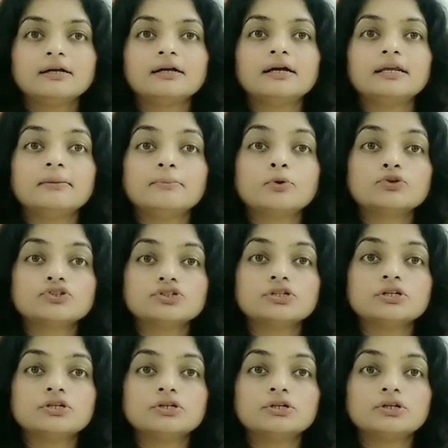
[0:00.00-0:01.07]
an
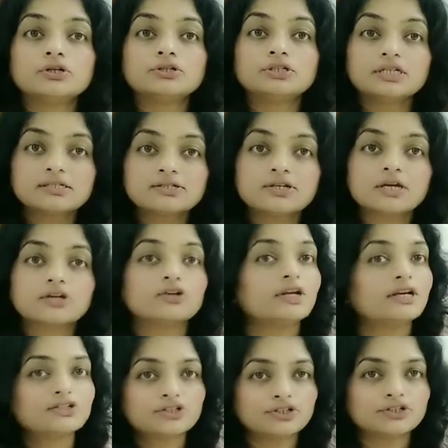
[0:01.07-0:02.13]
emotional
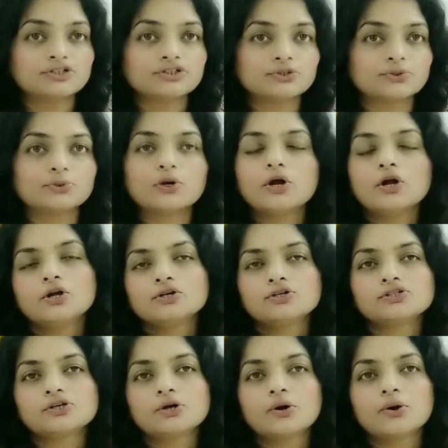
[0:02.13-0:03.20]
dysregulation issue.
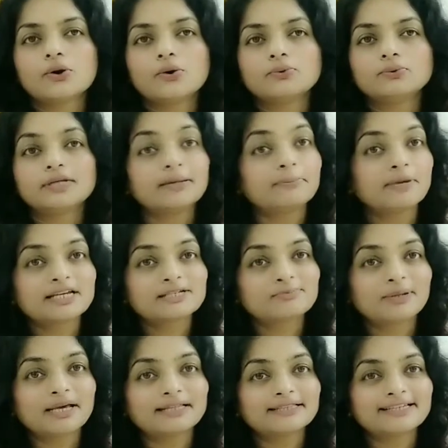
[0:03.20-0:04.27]
So let me
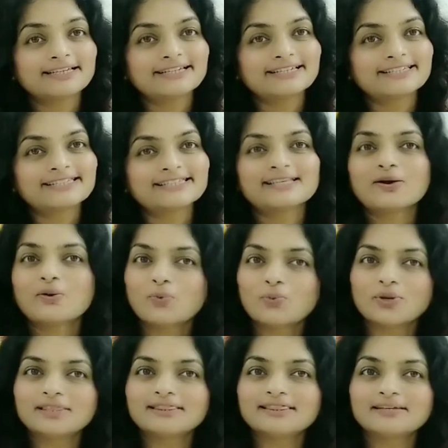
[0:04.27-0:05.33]
explain this
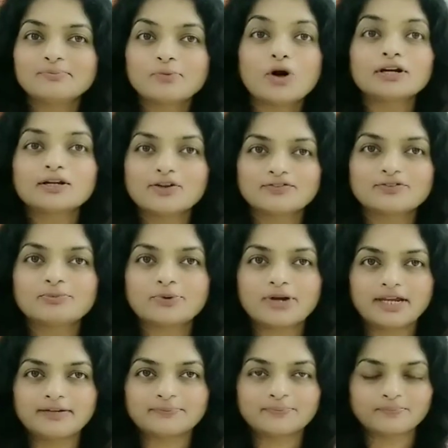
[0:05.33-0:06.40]
with the model of the
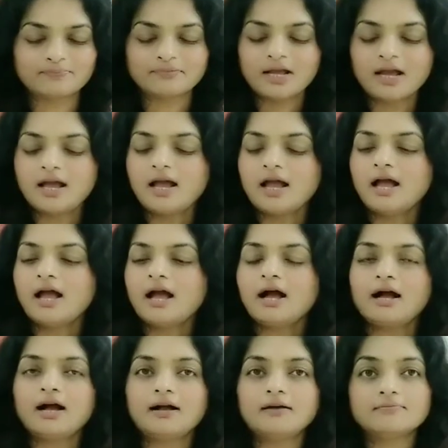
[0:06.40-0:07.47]
brain.
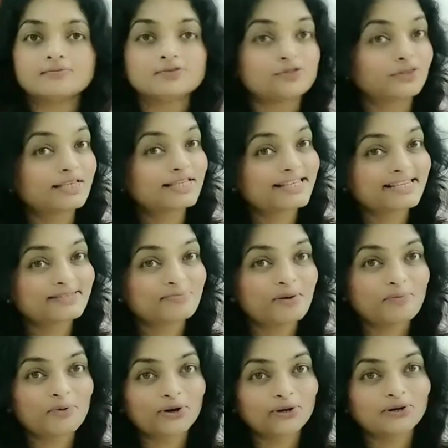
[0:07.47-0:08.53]
So this is
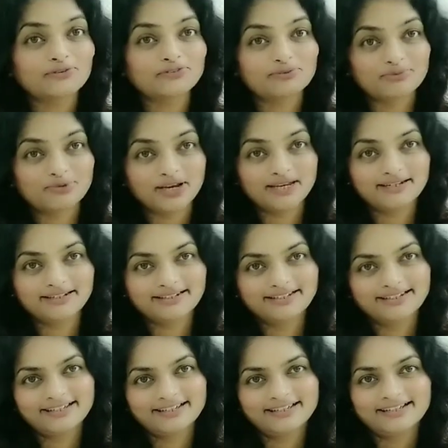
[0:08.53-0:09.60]
my model of the brain.
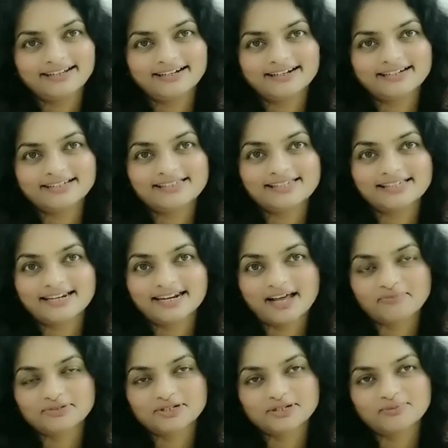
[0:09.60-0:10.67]
It's an
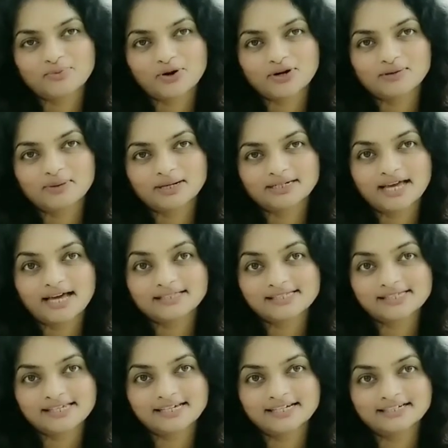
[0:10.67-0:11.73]
adaptive model by Dan
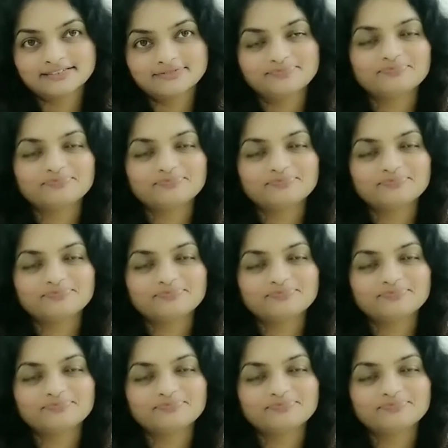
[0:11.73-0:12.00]
Siegel.